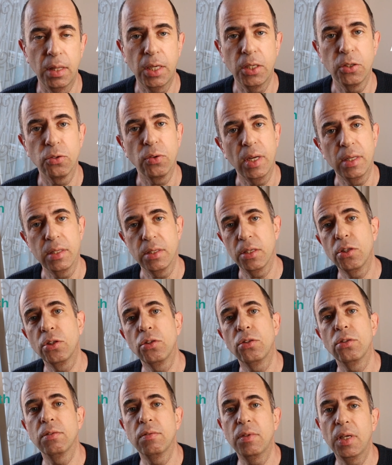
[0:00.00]
They transition
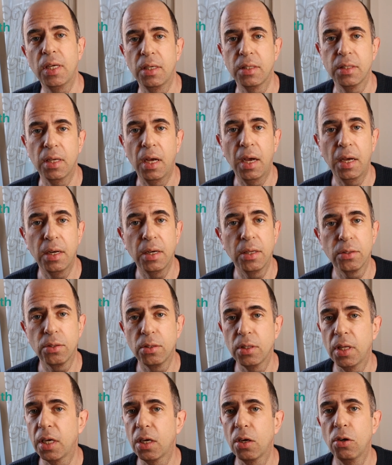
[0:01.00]
to a vegan diet and
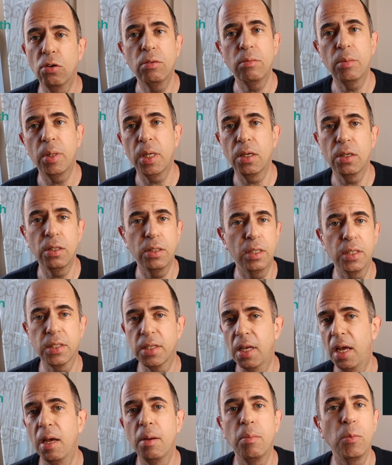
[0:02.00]
they're like, oh my goodness,
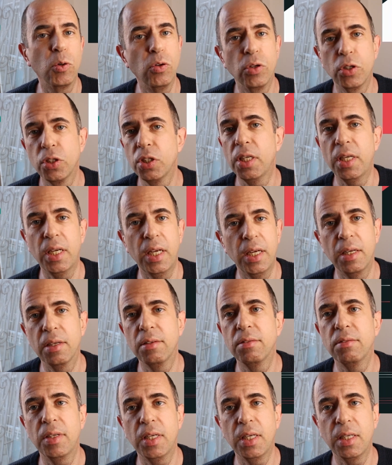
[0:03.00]
I'm going to eat
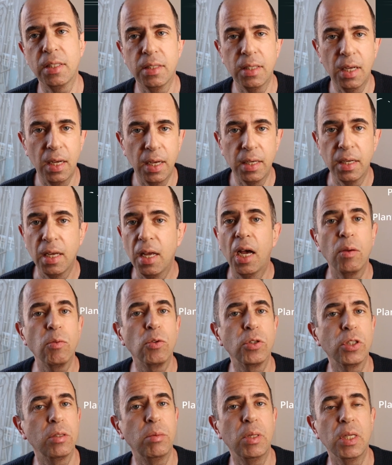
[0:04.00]
a vegan diet. I'm
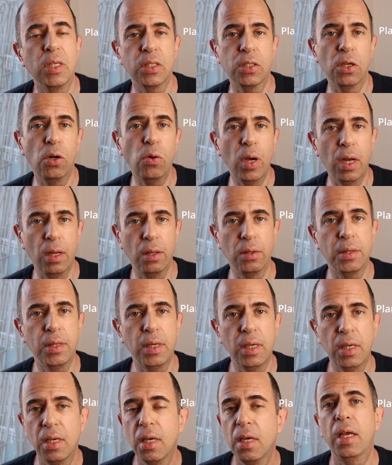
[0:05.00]
going to be so
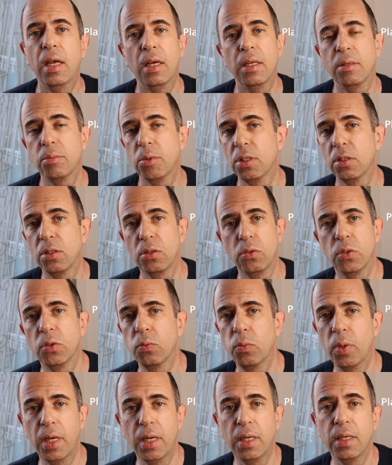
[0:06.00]
healthy and I'm going to lose
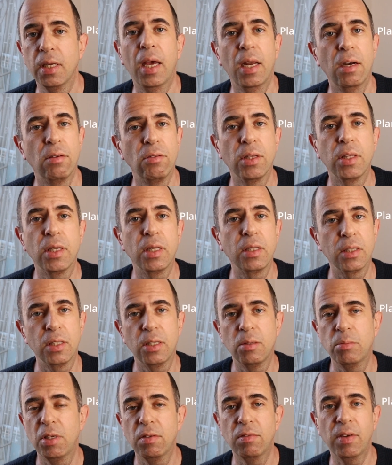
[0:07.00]
weight and everything's going
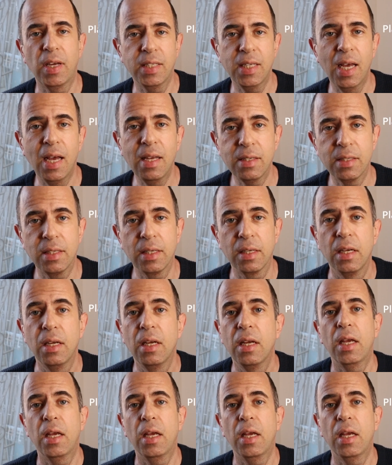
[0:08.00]
to be fantastic.